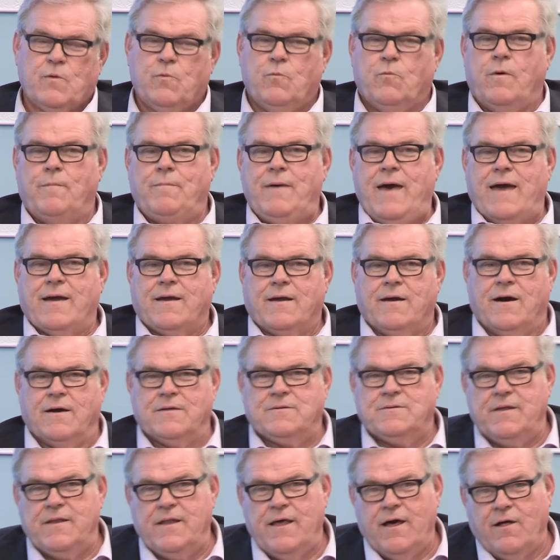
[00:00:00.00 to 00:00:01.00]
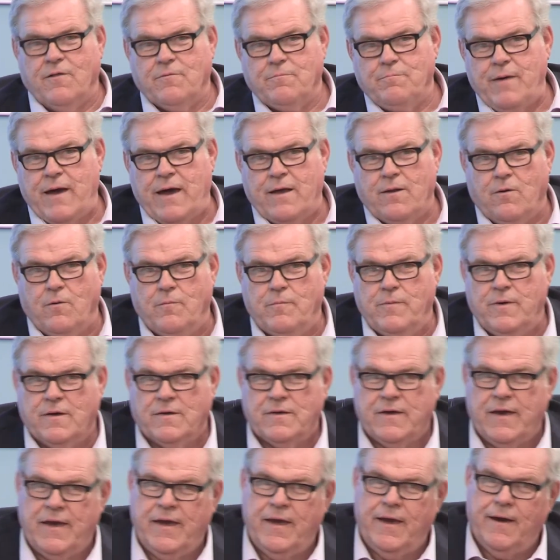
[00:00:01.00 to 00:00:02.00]
We're back. Hudson Health. Pat
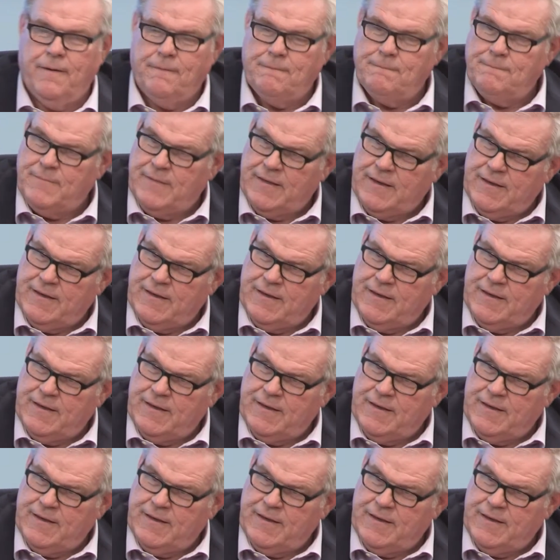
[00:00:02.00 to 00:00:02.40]
O'Melia here.